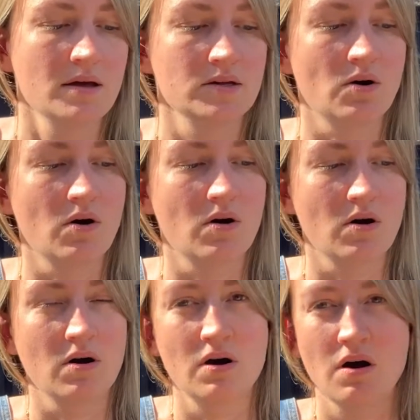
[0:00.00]

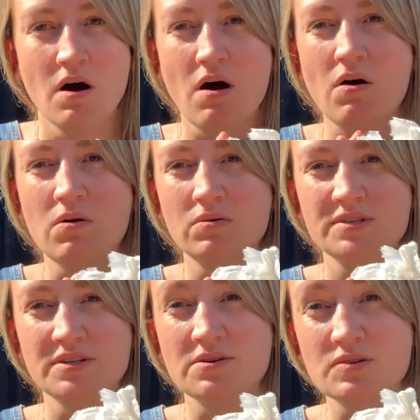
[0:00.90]
Your
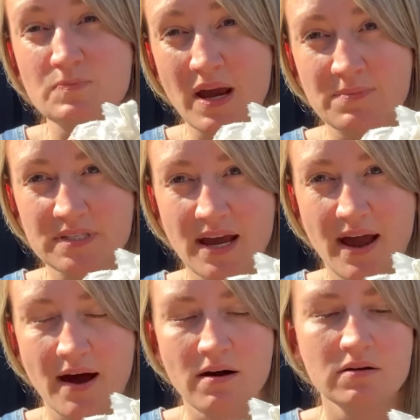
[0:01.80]
old used paper
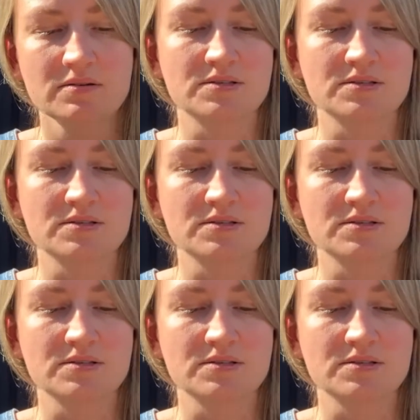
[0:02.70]
towel,